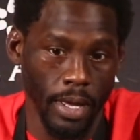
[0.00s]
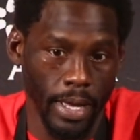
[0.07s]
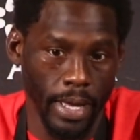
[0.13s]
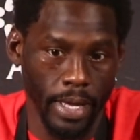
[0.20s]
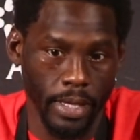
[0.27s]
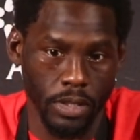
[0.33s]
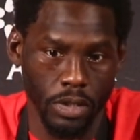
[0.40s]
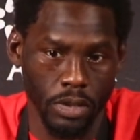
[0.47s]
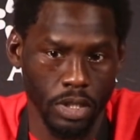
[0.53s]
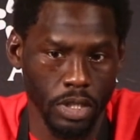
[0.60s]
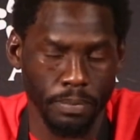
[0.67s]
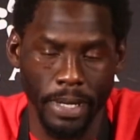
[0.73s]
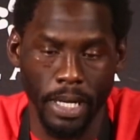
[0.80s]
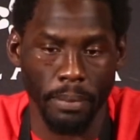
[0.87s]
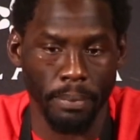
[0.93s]
and to
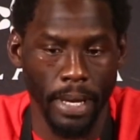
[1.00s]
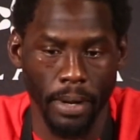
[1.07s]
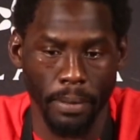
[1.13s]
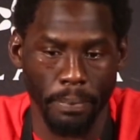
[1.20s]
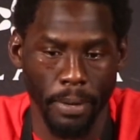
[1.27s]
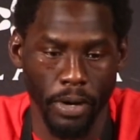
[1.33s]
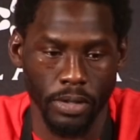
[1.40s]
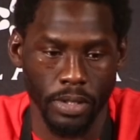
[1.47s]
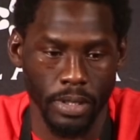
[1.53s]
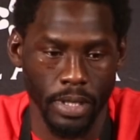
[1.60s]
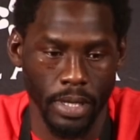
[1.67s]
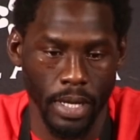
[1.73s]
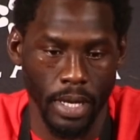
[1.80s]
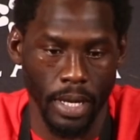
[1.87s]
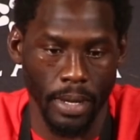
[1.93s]
just be the better person
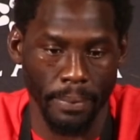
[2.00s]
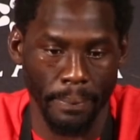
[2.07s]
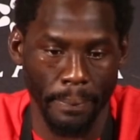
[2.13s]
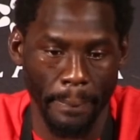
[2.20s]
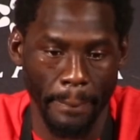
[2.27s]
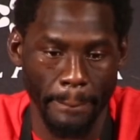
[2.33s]
and,